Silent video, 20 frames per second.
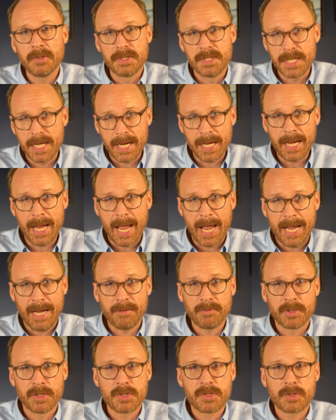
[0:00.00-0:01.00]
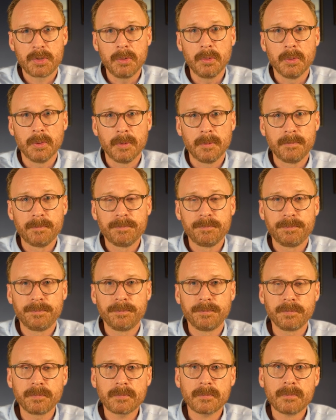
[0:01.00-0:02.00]
day after school,
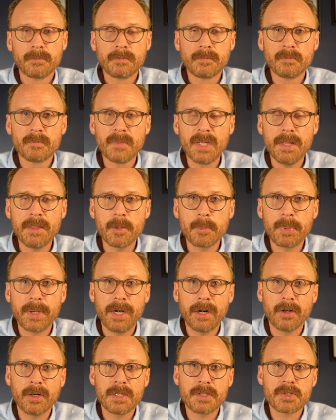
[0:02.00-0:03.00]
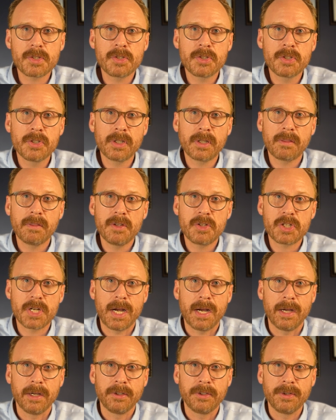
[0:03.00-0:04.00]
the parents took the
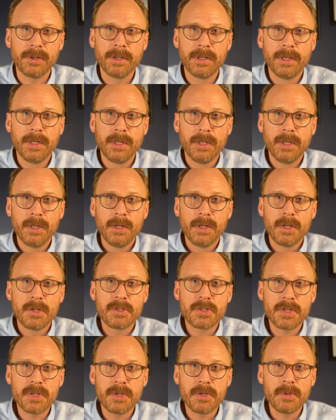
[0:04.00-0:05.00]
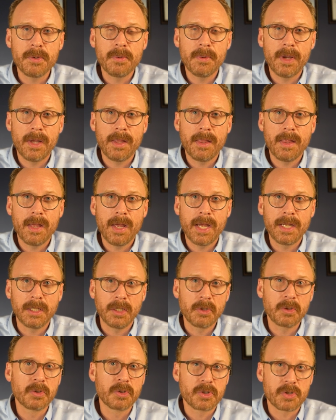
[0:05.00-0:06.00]
child to a
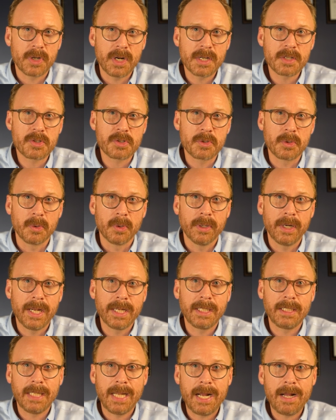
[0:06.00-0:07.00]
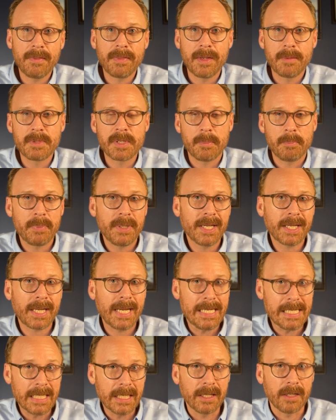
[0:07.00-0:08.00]
local drugstore and allowed them to pick a
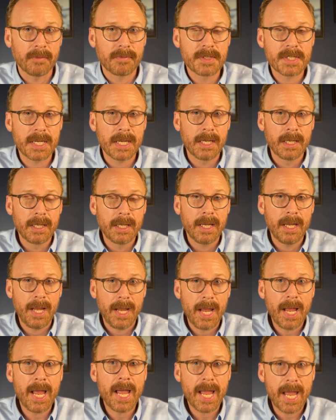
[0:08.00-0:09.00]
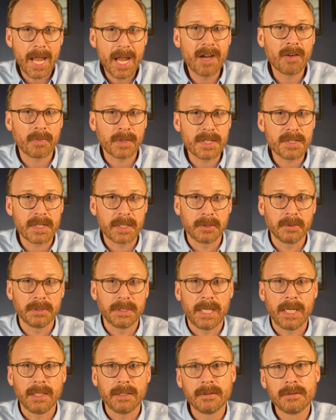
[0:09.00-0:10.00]
gift every single
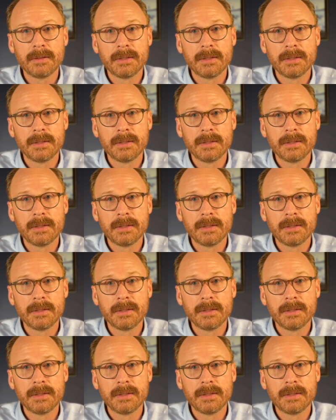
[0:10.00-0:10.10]
day.